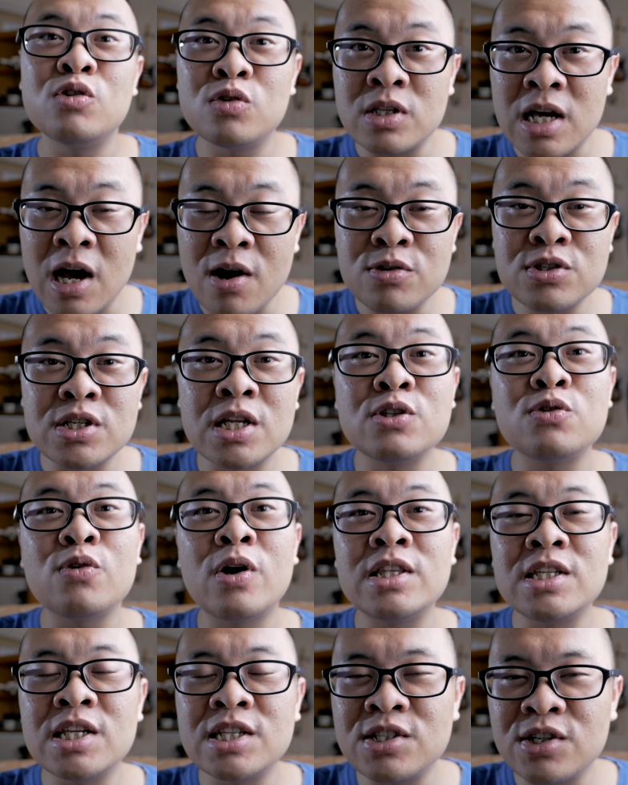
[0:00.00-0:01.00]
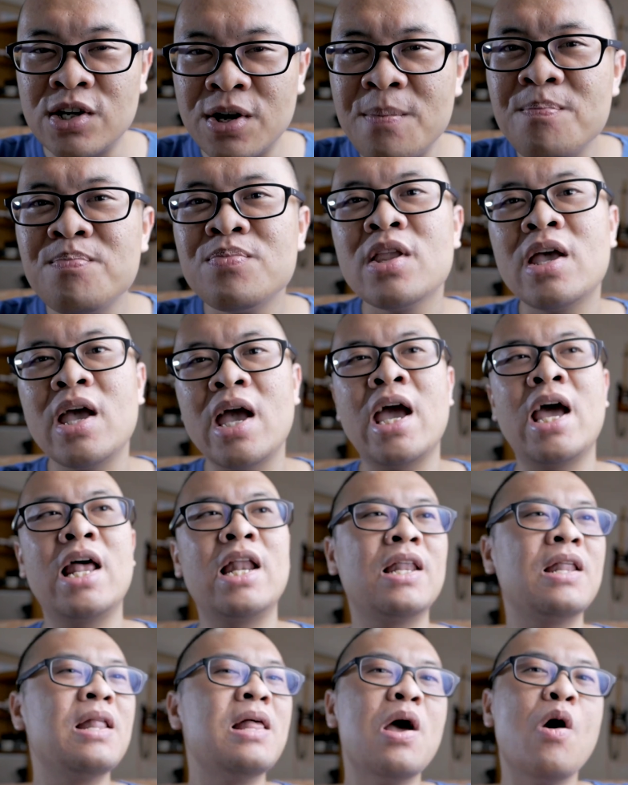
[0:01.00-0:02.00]
2023,
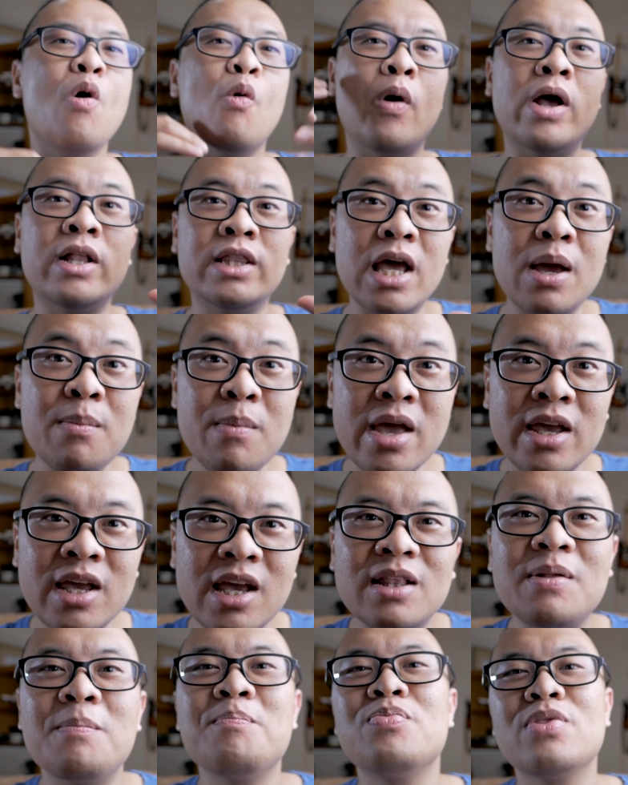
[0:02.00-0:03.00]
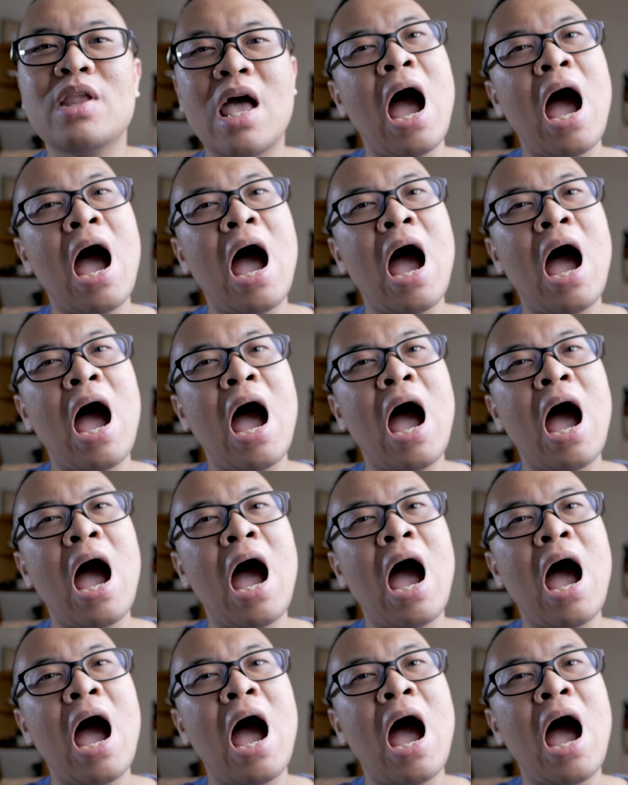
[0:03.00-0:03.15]
and when they make it,